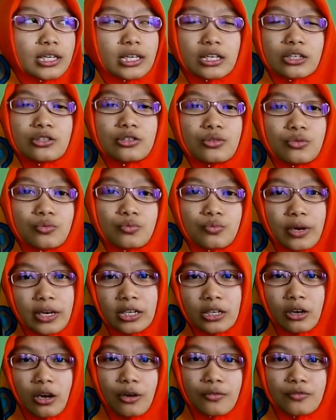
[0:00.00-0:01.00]
second
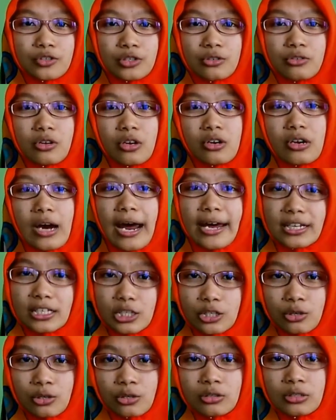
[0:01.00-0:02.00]
grade of junior
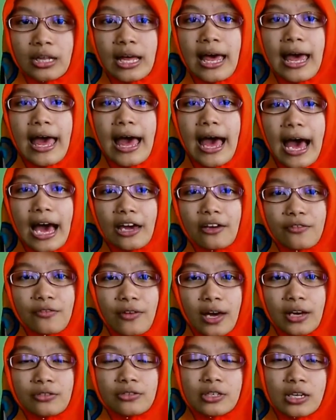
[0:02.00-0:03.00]
high school, I
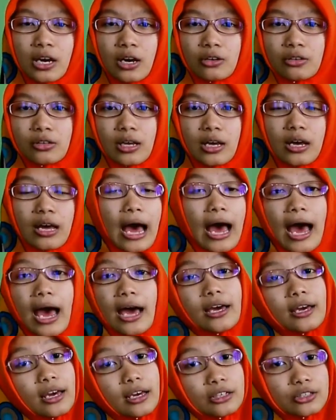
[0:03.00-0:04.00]
found out
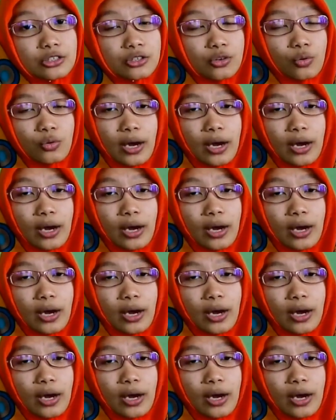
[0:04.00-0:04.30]
I